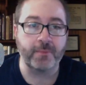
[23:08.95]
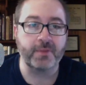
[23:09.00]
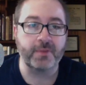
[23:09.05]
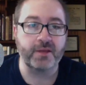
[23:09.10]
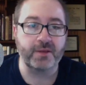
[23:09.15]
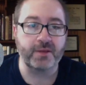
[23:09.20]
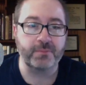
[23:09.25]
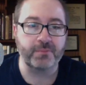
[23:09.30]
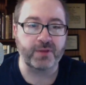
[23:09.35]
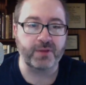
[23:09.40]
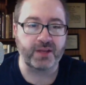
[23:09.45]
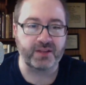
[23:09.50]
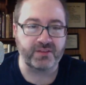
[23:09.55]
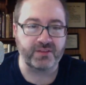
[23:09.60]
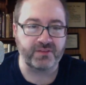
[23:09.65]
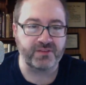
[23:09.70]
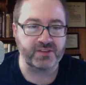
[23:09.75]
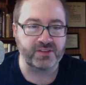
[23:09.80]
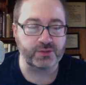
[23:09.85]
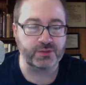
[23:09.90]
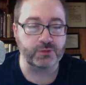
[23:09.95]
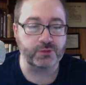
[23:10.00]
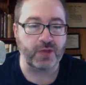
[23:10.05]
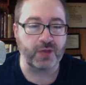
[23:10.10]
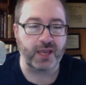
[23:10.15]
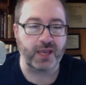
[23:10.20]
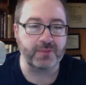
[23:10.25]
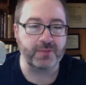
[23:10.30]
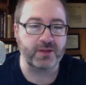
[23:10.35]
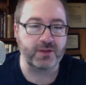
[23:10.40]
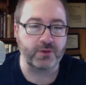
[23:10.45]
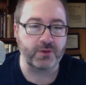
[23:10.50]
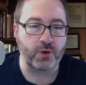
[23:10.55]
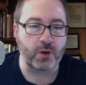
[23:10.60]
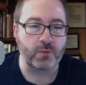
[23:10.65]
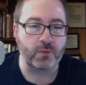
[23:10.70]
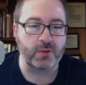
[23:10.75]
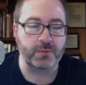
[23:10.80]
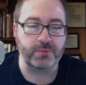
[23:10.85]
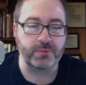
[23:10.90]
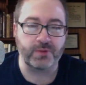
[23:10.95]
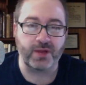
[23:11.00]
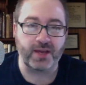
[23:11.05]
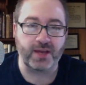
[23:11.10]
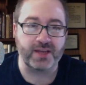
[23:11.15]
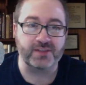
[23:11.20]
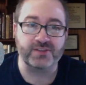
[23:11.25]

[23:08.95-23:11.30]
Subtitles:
He played the physical game that he normally plays.